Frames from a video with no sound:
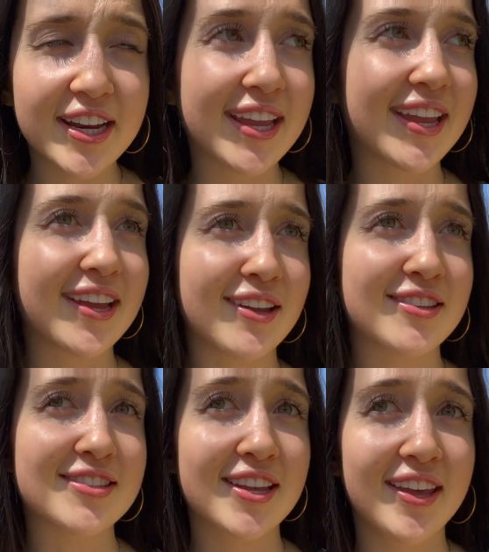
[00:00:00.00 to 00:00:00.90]

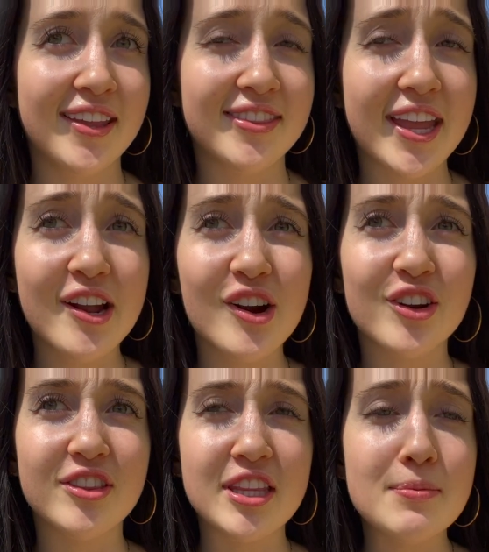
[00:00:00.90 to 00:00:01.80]
and they are
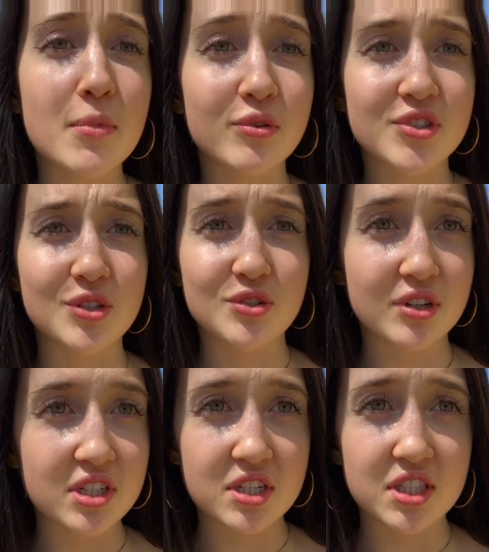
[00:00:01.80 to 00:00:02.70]
the most
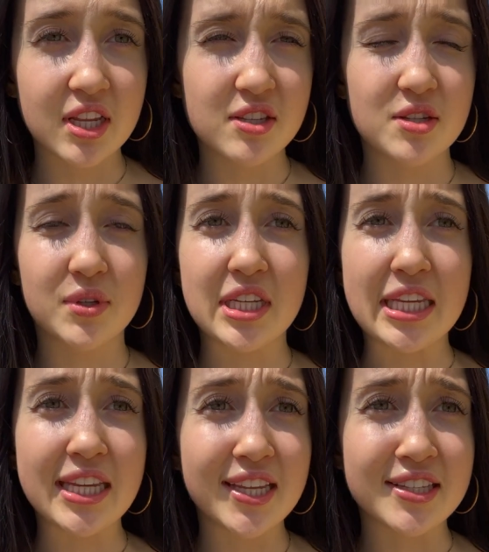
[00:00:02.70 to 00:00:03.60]
nutritious things you can
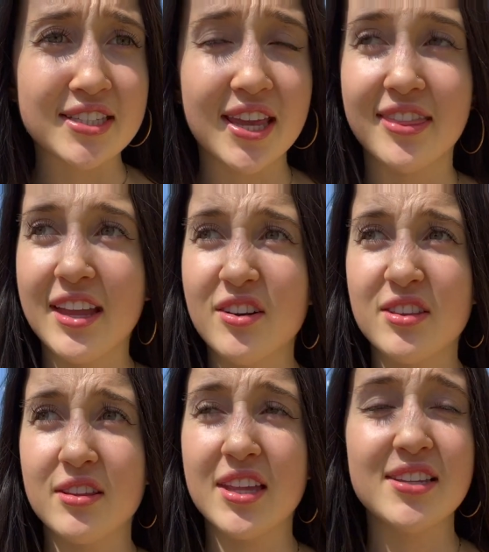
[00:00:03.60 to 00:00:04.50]
eat, and they are
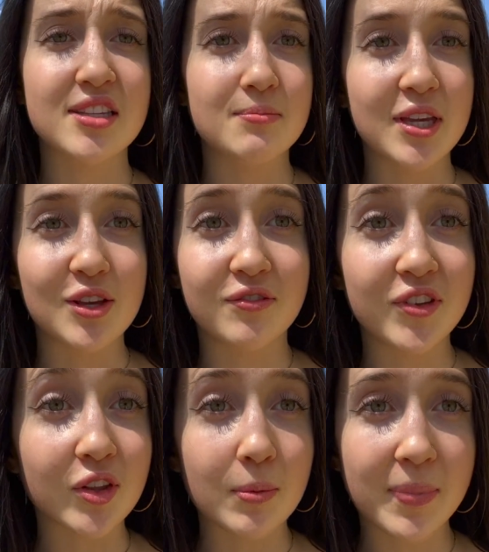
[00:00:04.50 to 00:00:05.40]
the things that make you
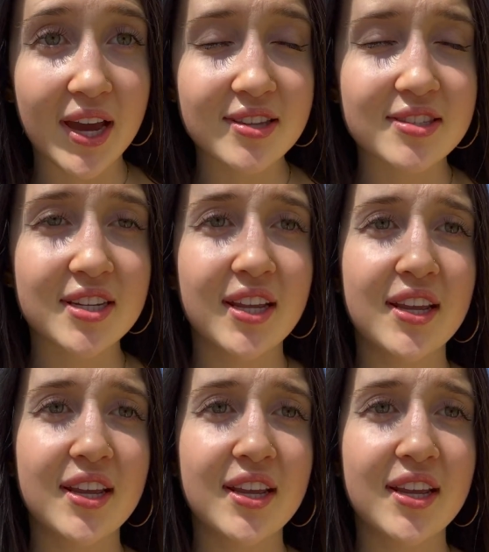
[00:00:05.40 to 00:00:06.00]
feel the best.